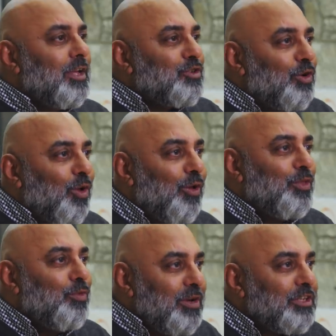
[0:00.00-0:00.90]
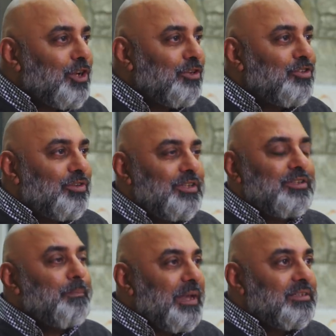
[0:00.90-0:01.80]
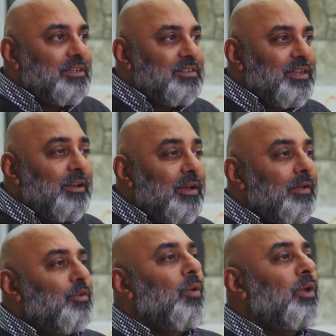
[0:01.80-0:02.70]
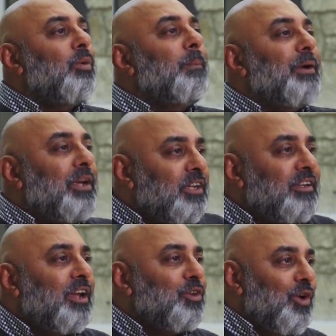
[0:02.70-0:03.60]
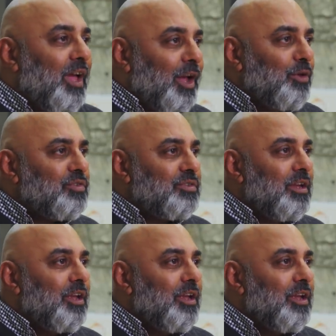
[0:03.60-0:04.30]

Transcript: So the rich countries are basically saying, not only are we burning down your house,